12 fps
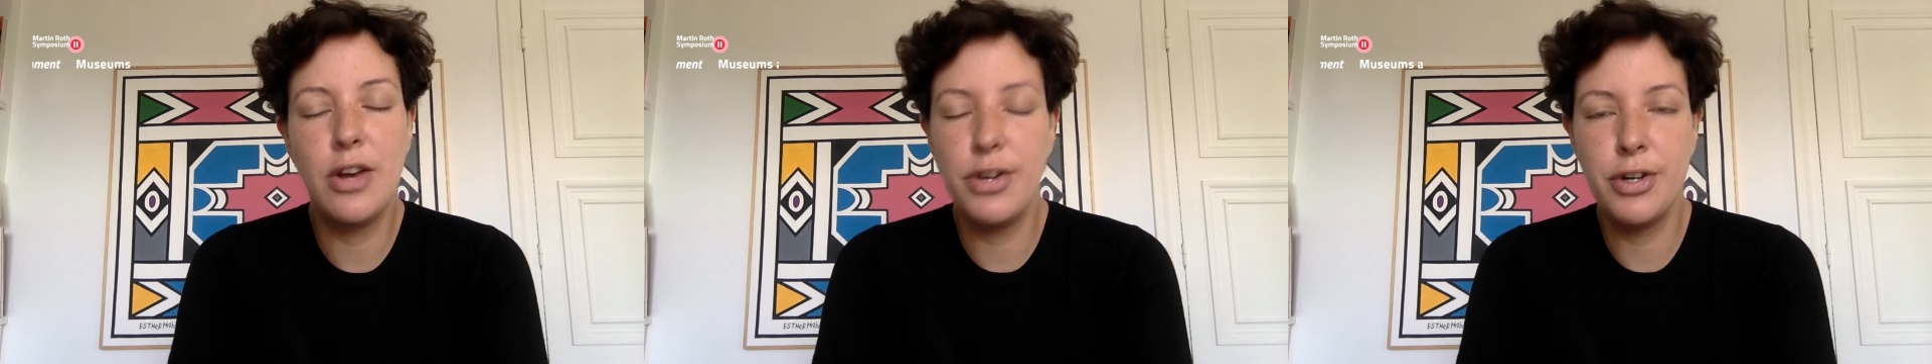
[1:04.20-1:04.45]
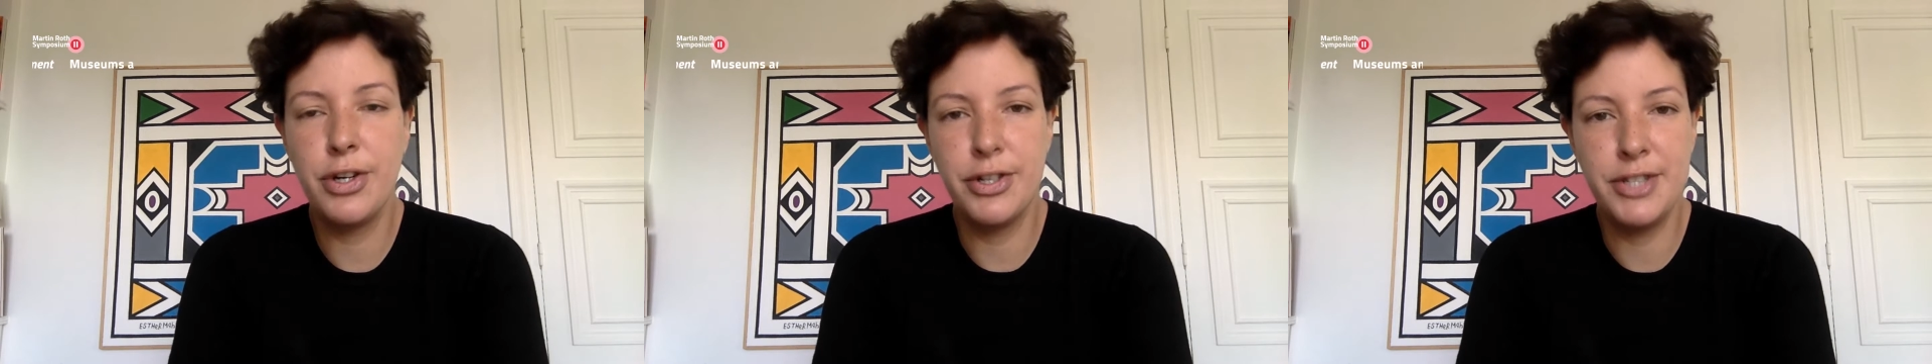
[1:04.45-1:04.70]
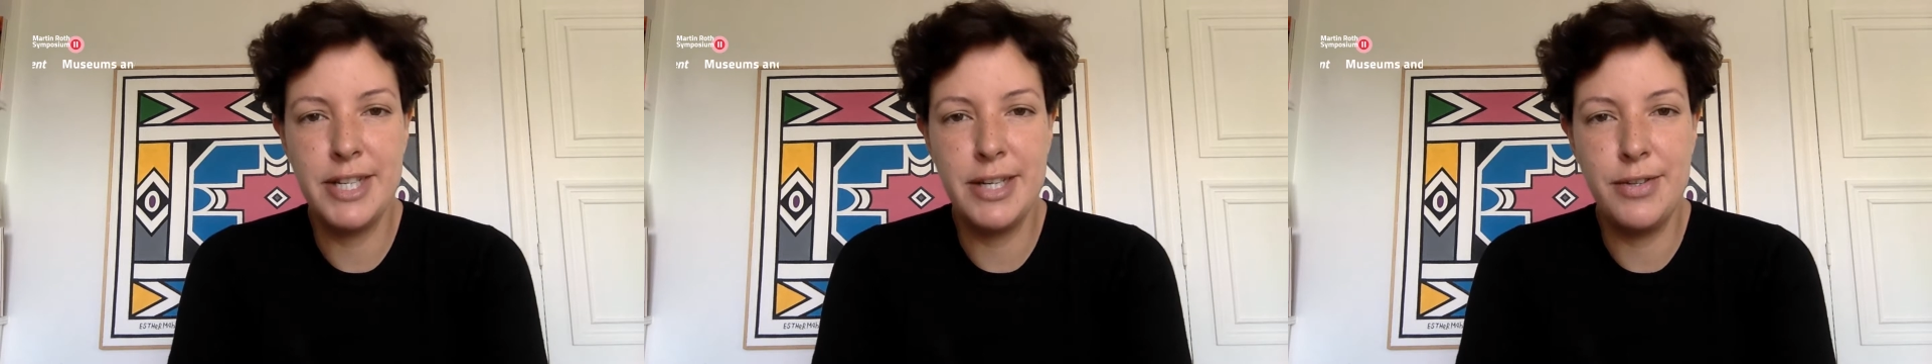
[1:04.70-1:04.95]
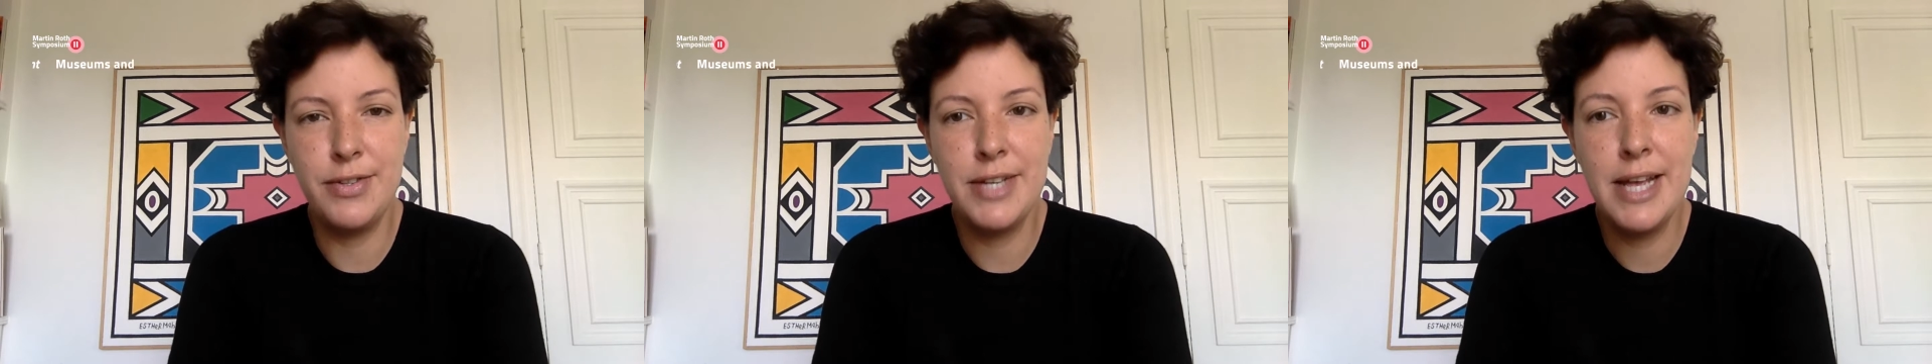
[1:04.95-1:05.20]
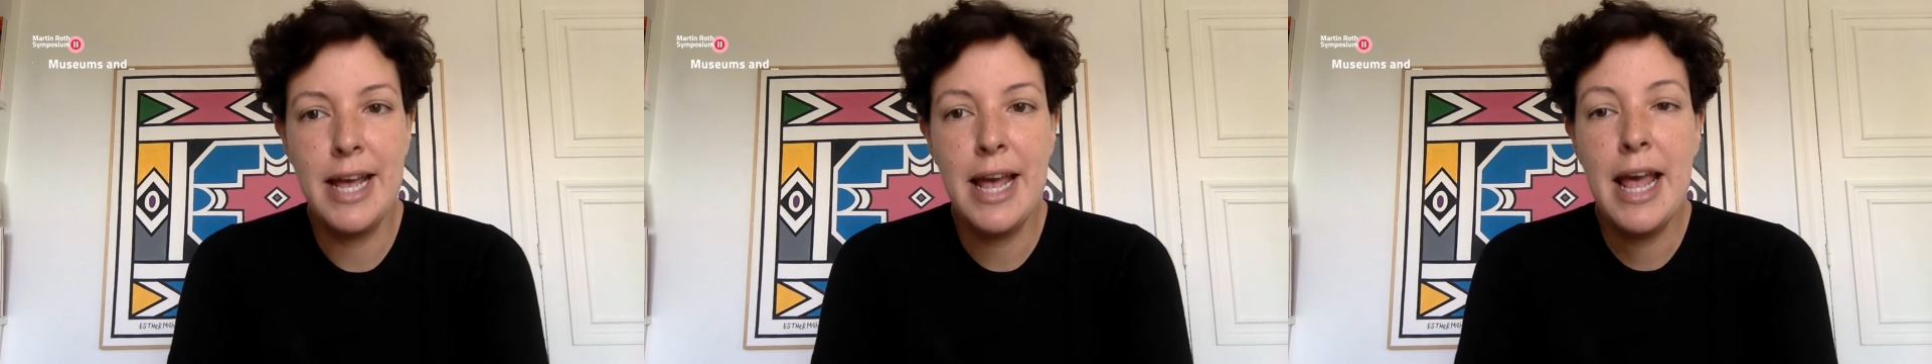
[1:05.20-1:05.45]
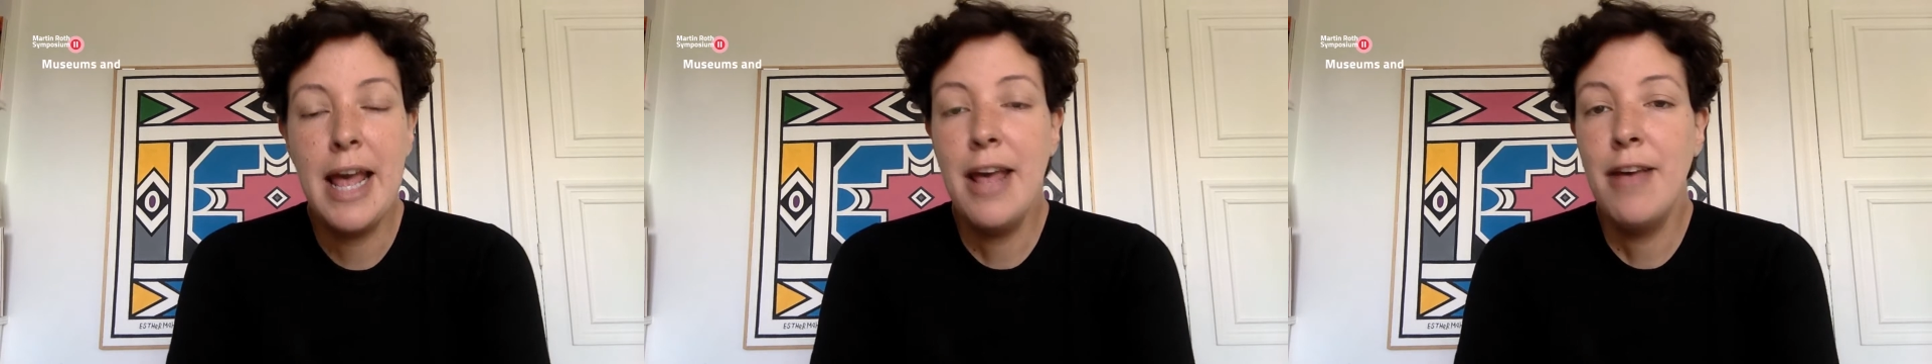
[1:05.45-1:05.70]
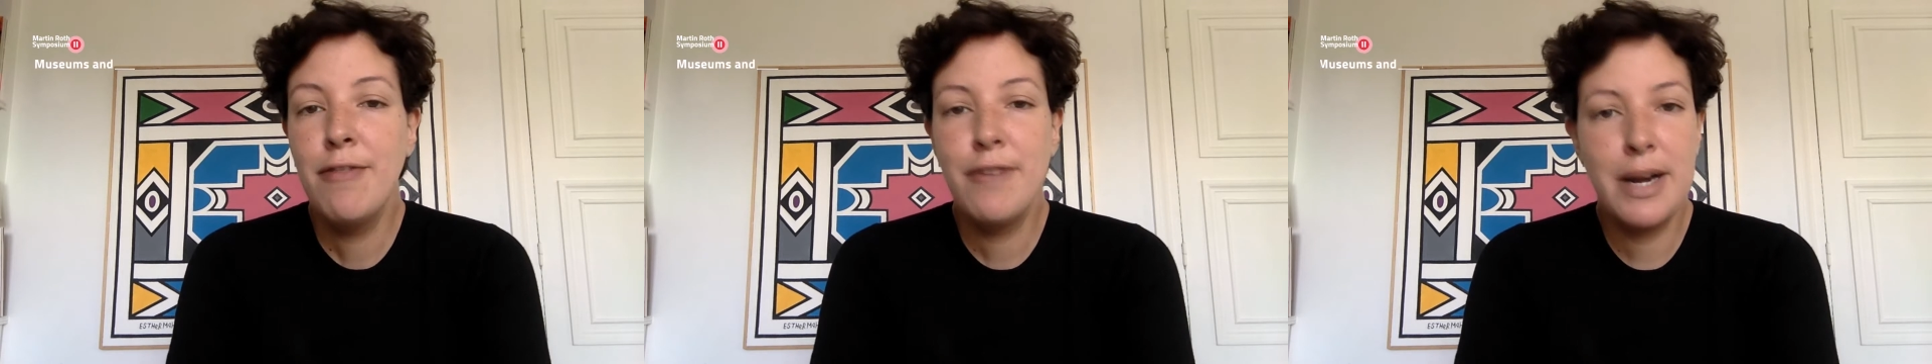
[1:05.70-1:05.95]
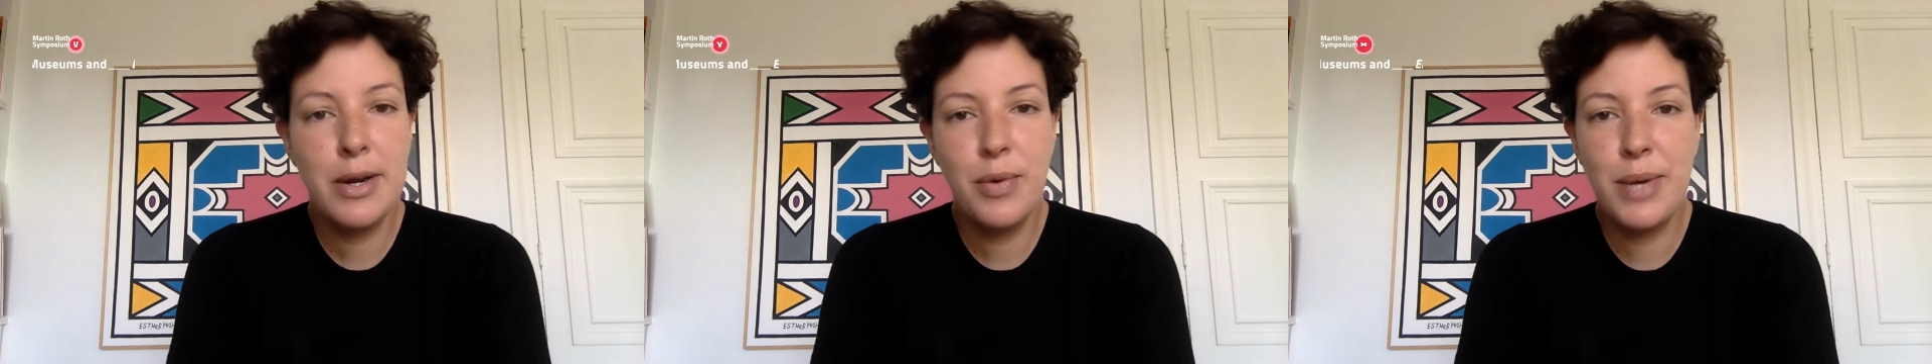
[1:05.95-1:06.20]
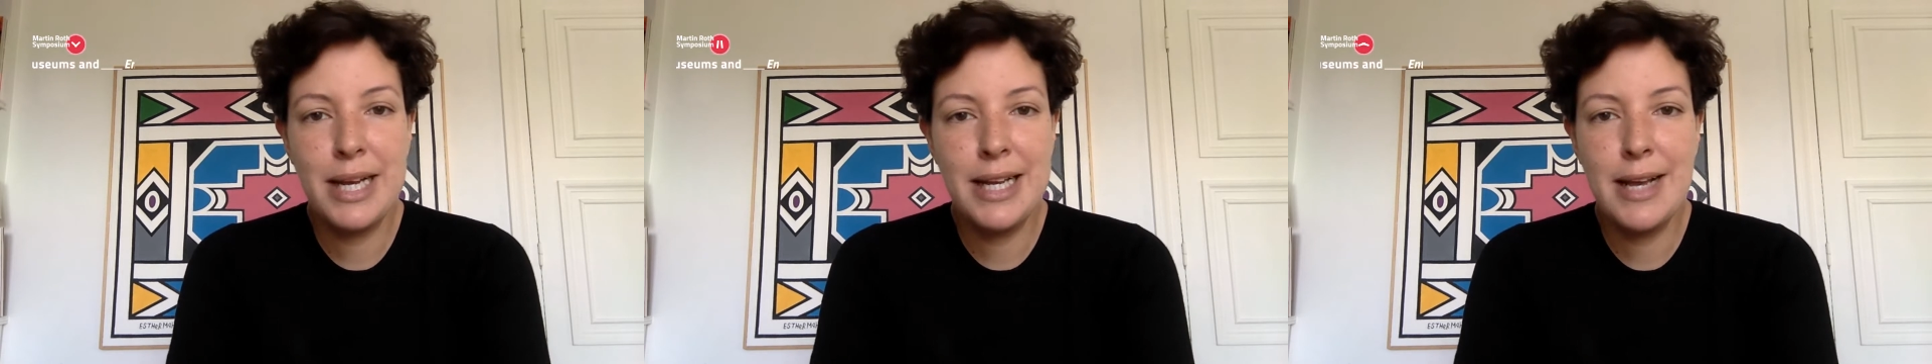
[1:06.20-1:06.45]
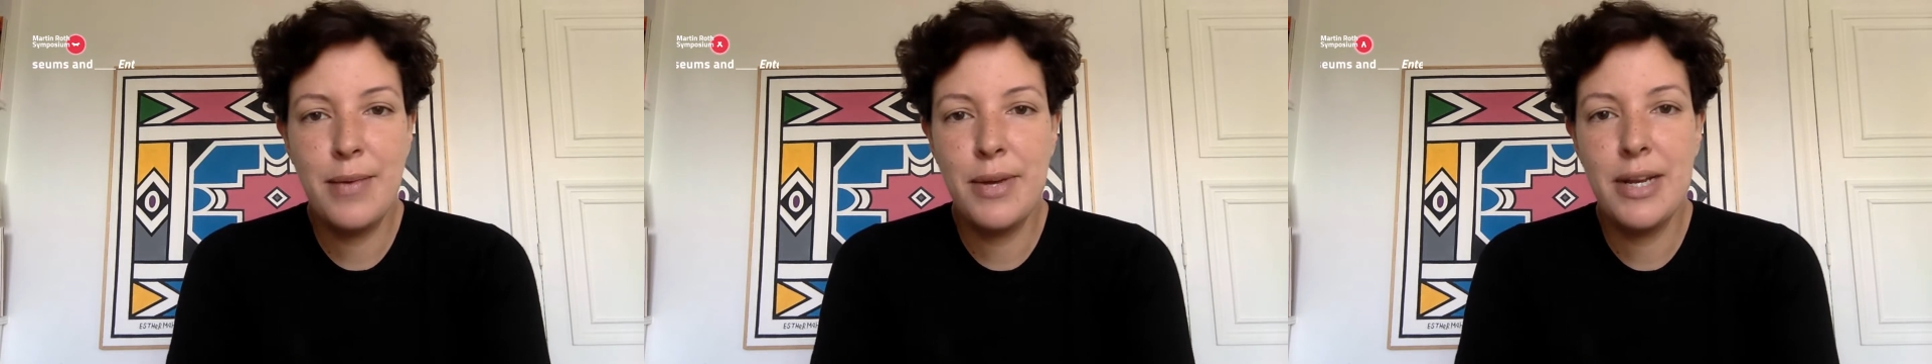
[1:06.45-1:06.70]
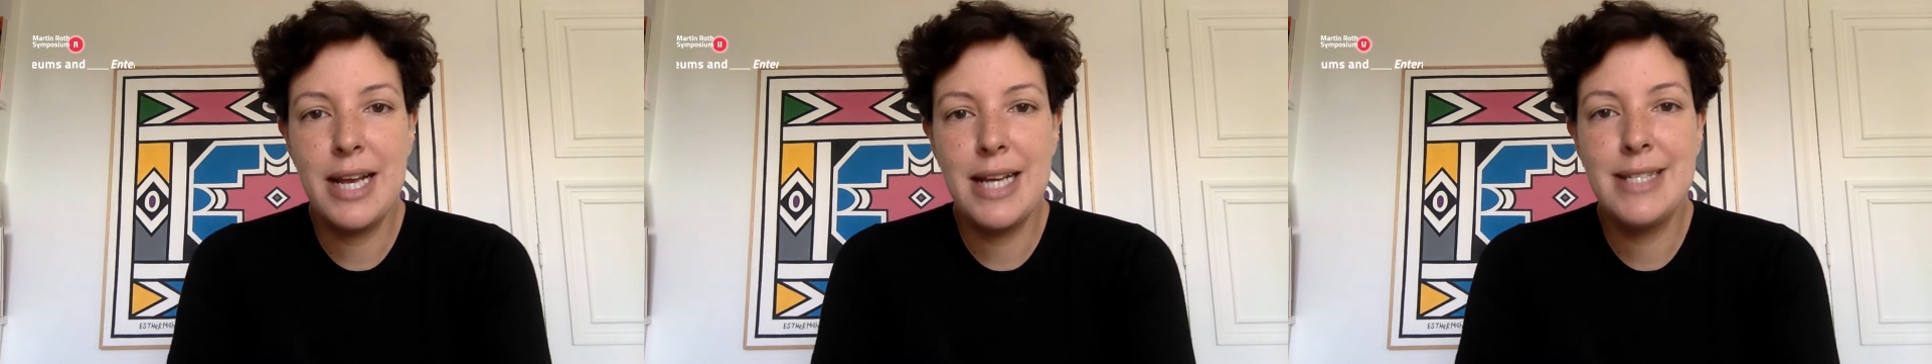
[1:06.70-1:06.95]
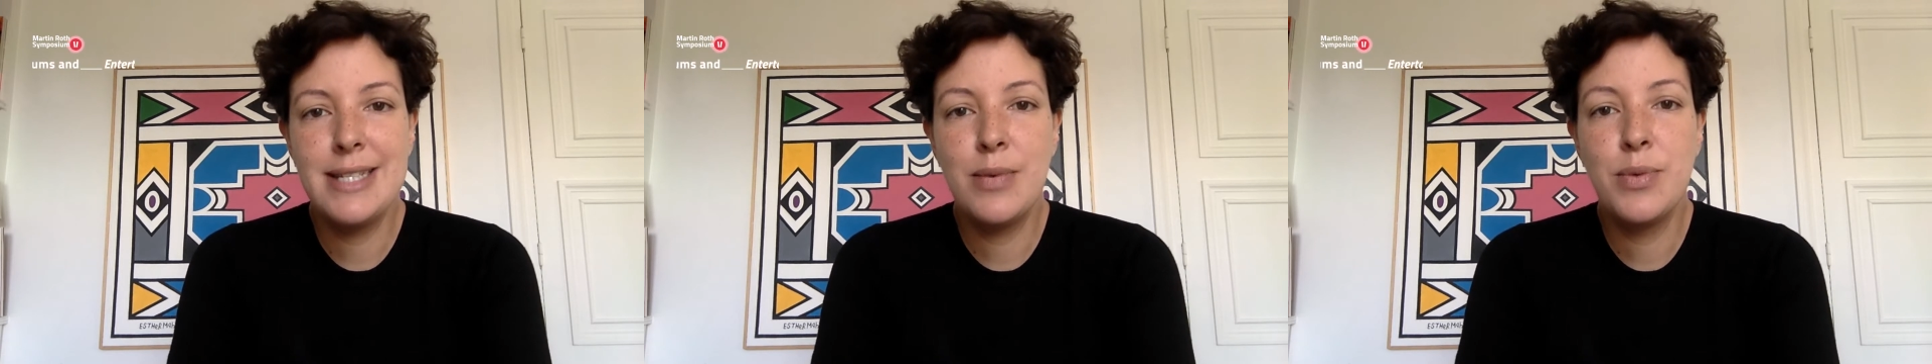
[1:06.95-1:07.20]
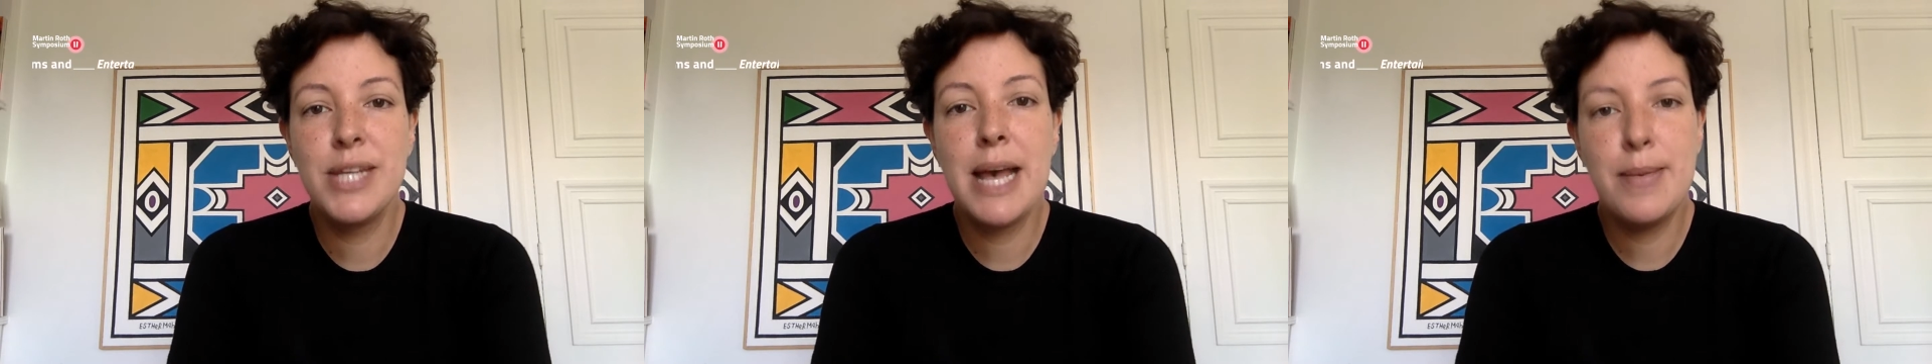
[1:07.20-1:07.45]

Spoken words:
on our continent. Very quickly I realized there was